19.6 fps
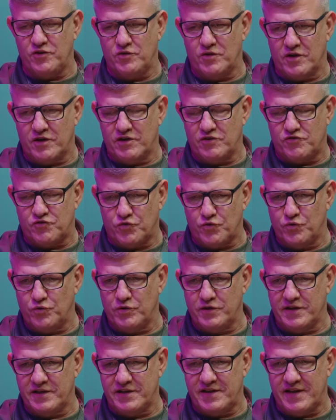a
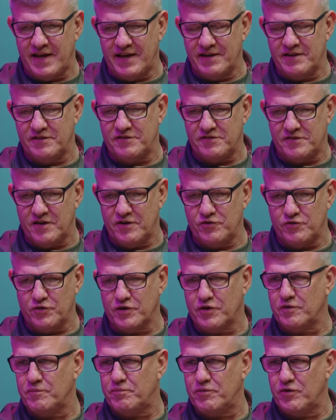truly
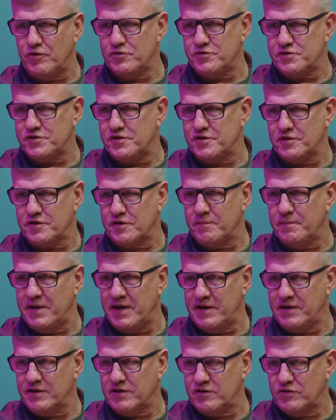data-centric approach to
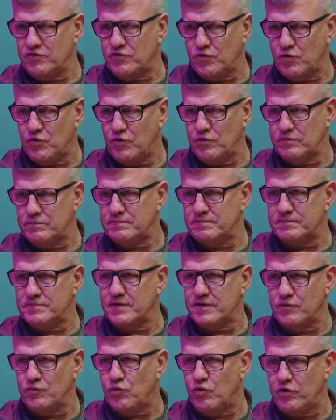command and control
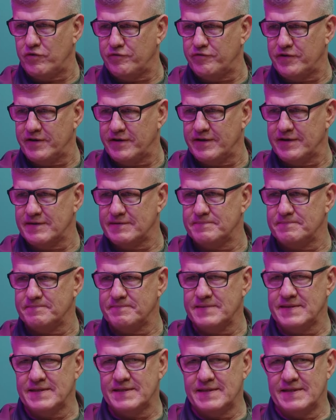in warfighting
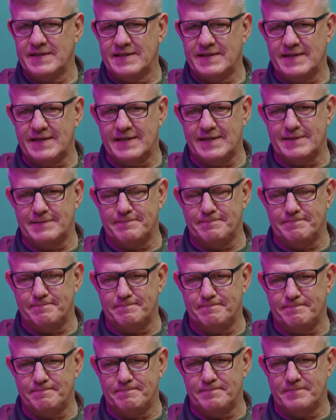um,
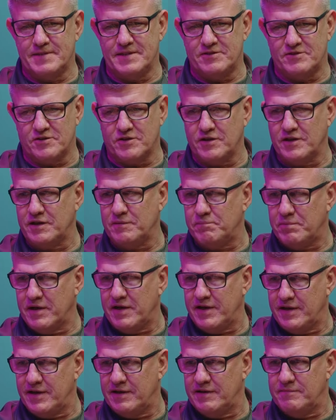is a leap
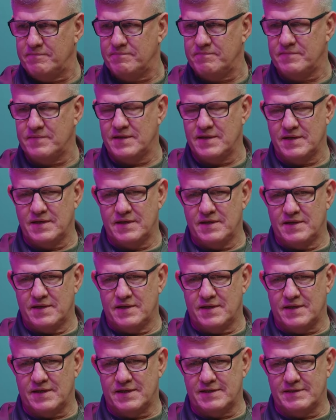ahead.
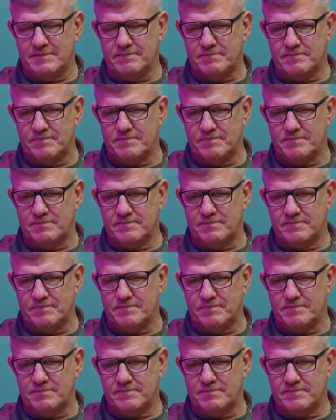Uh,